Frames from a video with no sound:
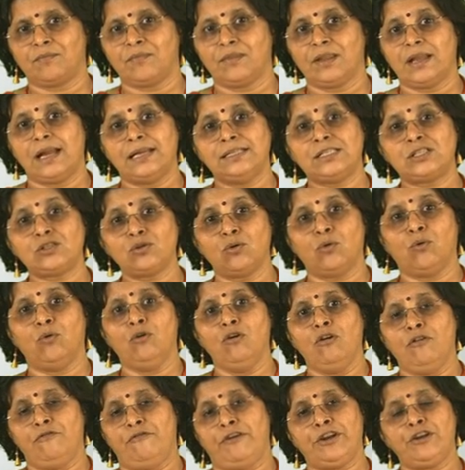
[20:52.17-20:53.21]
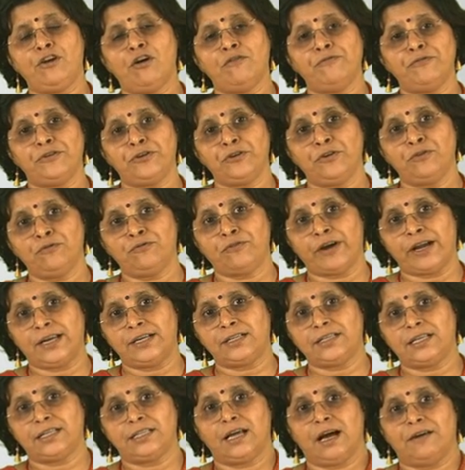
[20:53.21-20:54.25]
And so very often you
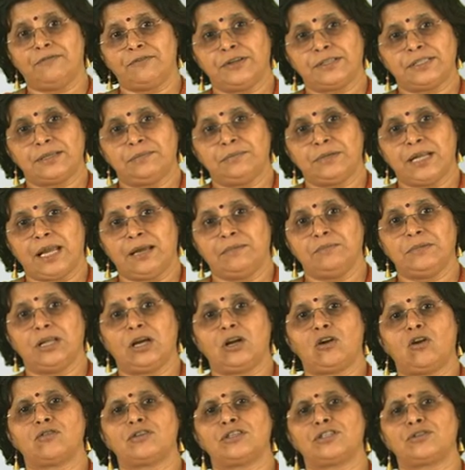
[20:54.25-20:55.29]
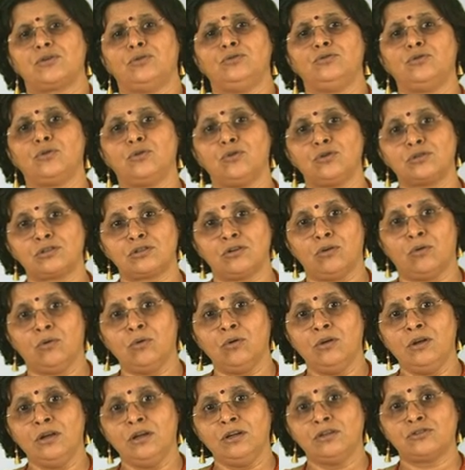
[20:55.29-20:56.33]
find that after some time the clock is going to go
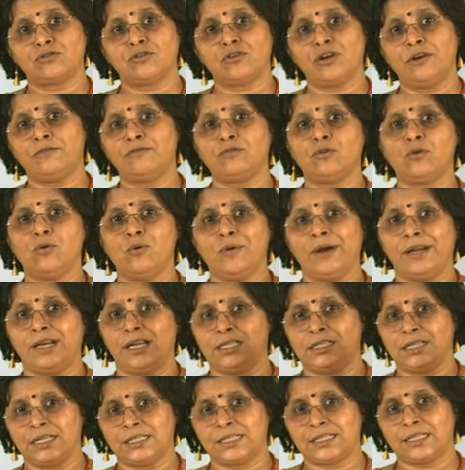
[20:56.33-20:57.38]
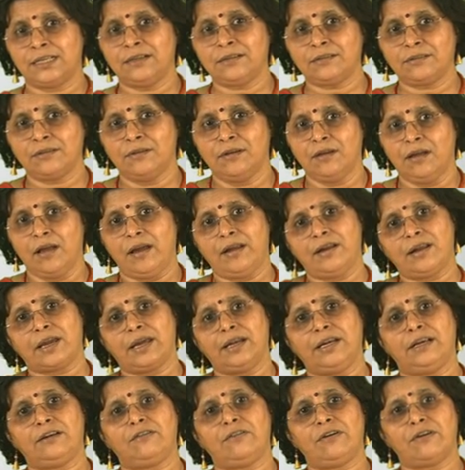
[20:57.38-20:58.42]
slow. So you have to go and adjust it, and
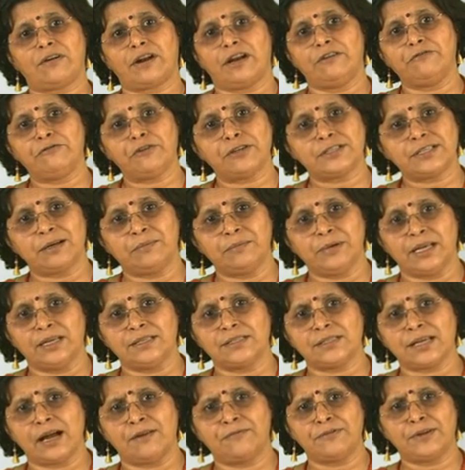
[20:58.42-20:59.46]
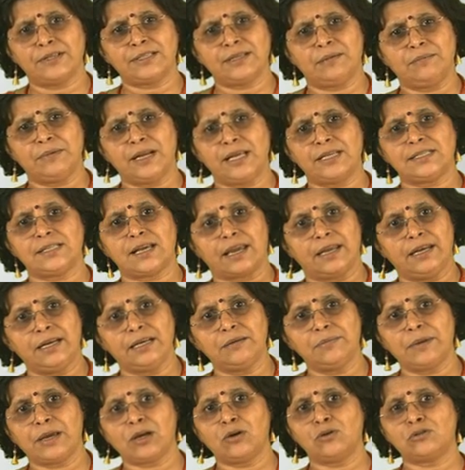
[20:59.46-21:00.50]
again it will run for some days. After some days again
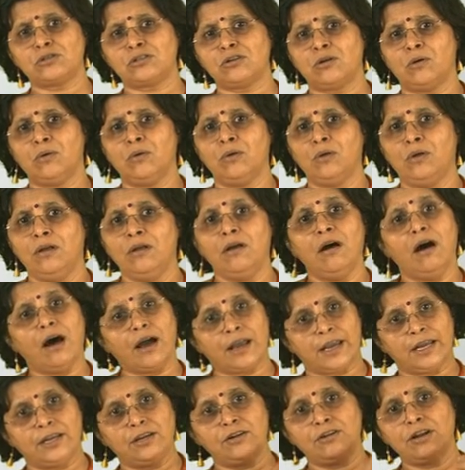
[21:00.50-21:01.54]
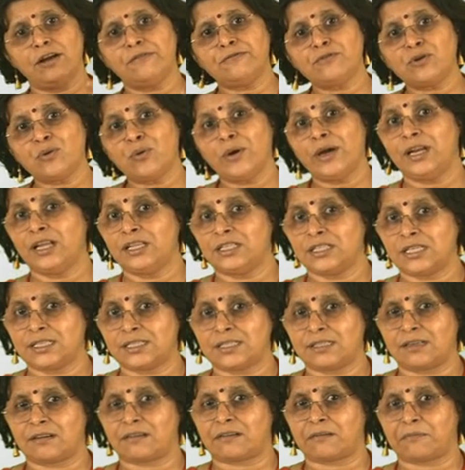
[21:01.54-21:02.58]
it may go slow, again you'll have to go and
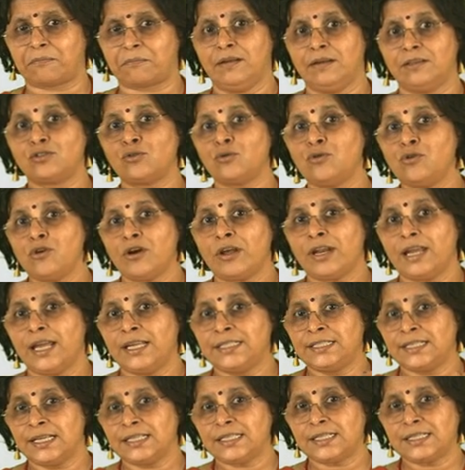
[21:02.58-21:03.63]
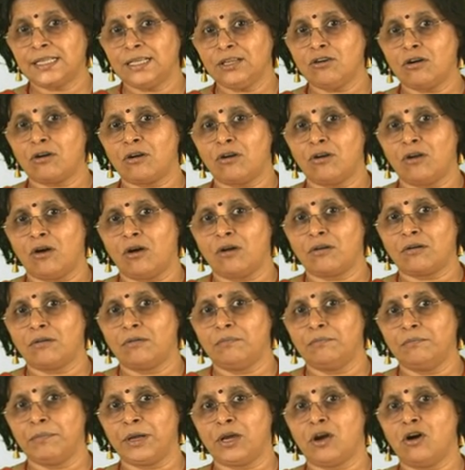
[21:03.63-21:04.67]
adjust it. So you are adjusting your clock
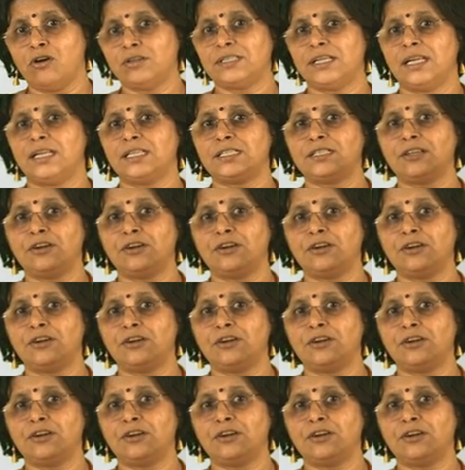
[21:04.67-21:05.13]
because there is a